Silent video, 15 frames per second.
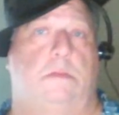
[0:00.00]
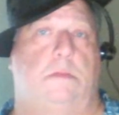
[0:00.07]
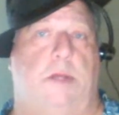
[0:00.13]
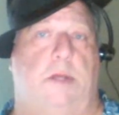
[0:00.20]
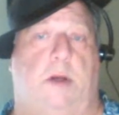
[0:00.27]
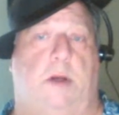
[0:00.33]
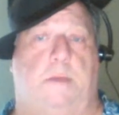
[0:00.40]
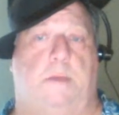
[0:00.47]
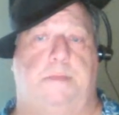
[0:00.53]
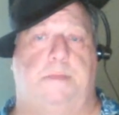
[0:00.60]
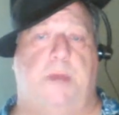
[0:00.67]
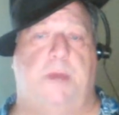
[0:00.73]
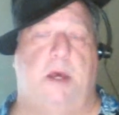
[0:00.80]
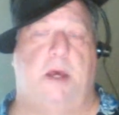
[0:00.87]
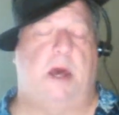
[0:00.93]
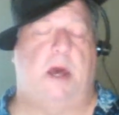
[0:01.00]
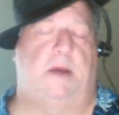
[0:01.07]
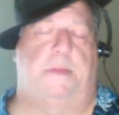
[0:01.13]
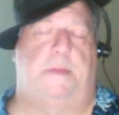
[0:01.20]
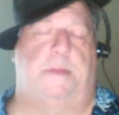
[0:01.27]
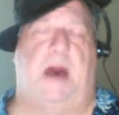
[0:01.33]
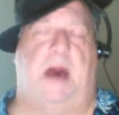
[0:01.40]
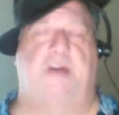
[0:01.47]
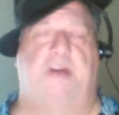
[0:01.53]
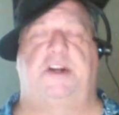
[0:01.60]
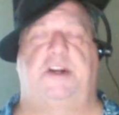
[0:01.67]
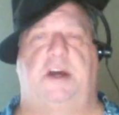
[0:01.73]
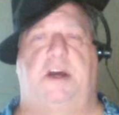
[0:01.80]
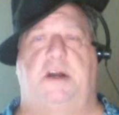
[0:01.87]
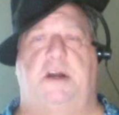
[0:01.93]
You know, yeah, you can bash
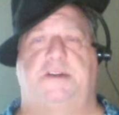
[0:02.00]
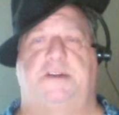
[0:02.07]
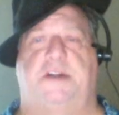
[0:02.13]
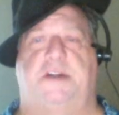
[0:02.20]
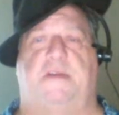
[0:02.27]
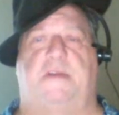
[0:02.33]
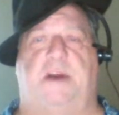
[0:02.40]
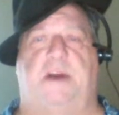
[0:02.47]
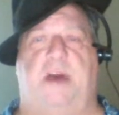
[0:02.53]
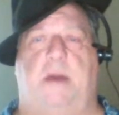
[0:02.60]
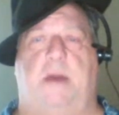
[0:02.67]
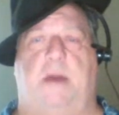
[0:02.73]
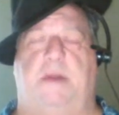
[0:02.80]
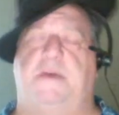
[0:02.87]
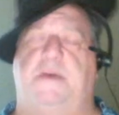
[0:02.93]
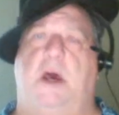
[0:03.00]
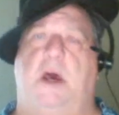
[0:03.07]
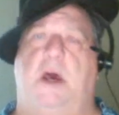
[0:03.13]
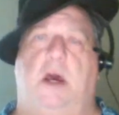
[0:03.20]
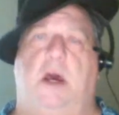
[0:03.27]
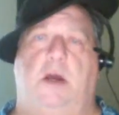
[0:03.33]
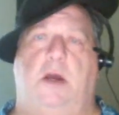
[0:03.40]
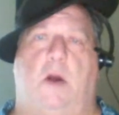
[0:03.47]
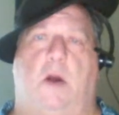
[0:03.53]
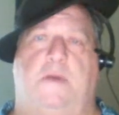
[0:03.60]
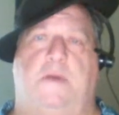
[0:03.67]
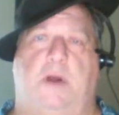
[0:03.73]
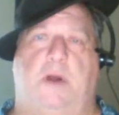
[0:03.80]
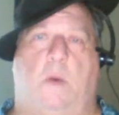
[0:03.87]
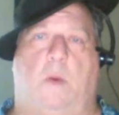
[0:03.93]
it in and stuff like that. But if you know,
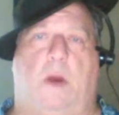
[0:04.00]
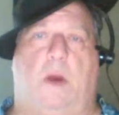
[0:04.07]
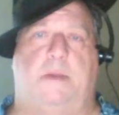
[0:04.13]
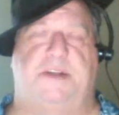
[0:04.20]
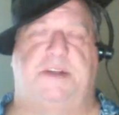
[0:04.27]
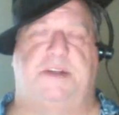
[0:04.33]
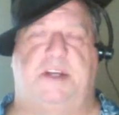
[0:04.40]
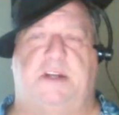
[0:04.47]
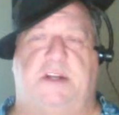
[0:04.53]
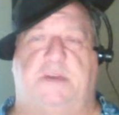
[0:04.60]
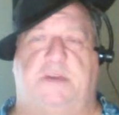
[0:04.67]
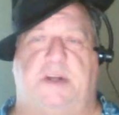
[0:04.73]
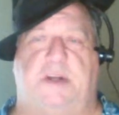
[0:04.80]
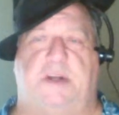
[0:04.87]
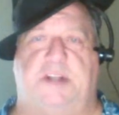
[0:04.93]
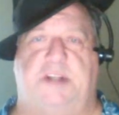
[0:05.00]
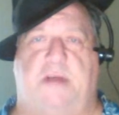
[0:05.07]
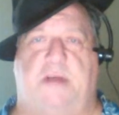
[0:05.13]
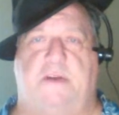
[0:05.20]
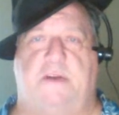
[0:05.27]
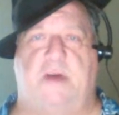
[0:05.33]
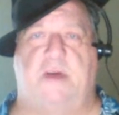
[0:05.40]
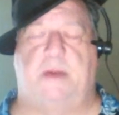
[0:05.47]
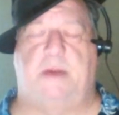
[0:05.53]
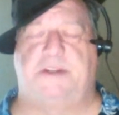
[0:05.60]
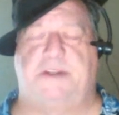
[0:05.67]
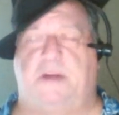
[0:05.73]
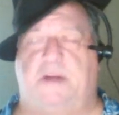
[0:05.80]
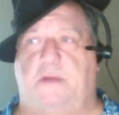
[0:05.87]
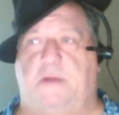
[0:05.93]
if you don't want him to, he doesn't want to set off the trap and
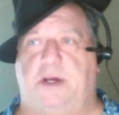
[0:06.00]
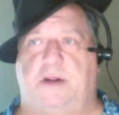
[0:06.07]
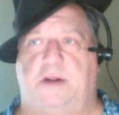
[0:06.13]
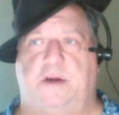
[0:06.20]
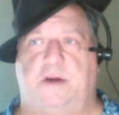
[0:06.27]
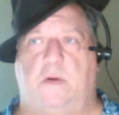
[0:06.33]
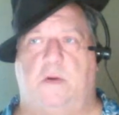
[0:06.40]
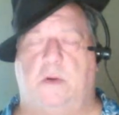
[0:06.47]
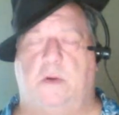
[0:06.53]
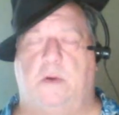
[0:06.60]
stuff. What are you going to do?